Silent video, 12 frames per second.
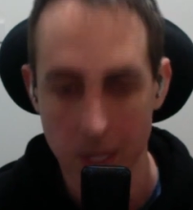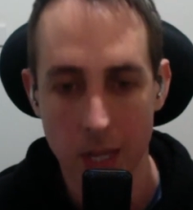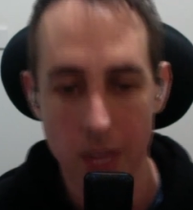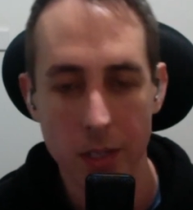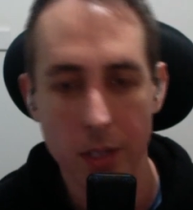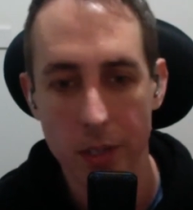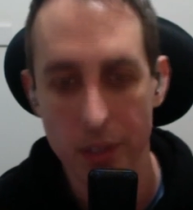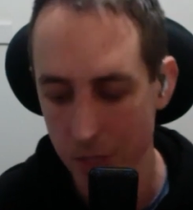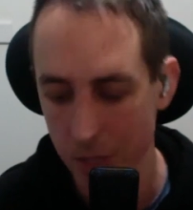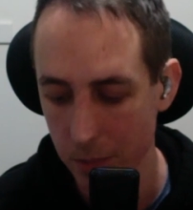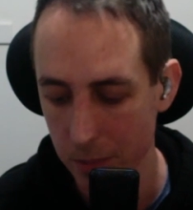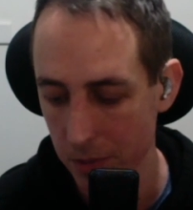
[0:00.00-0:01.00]
And a lot of the
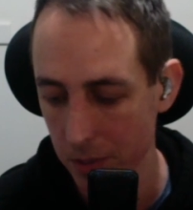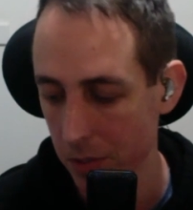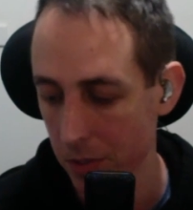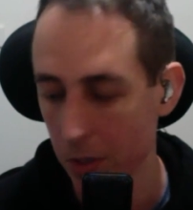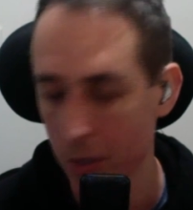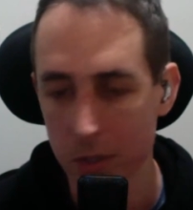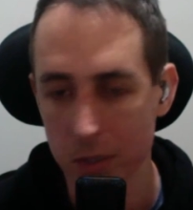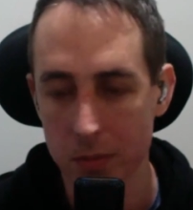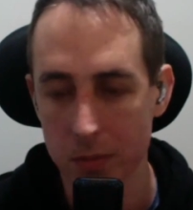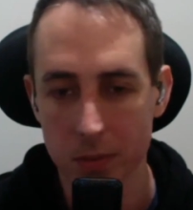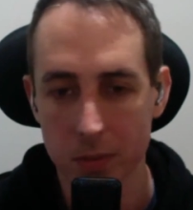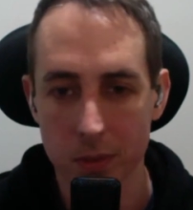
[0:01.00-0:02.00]
times I'll just do an octave